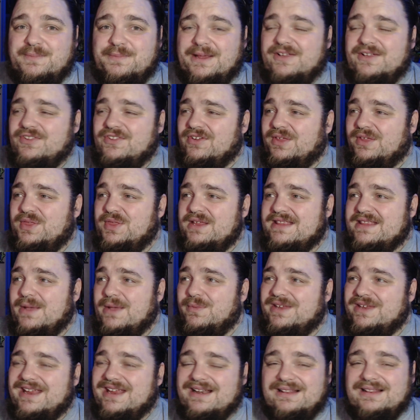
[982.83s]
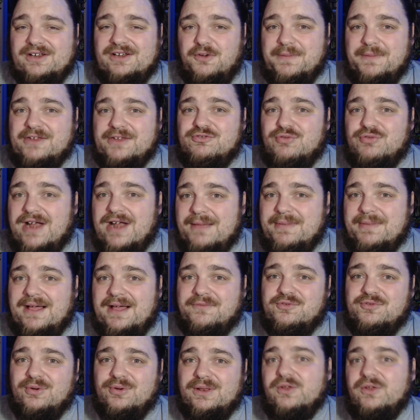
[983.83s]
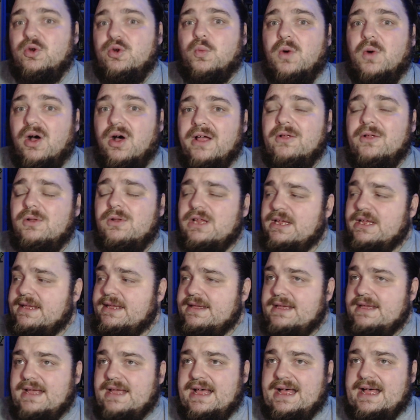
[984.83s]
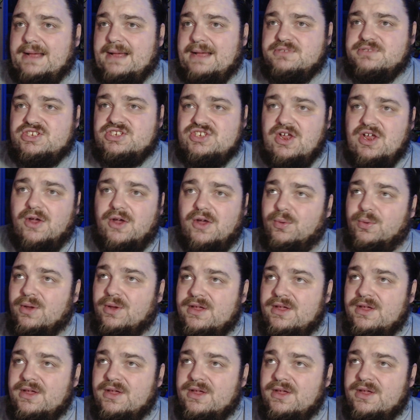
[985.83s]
because I think that would get a little bit drab after a little while. So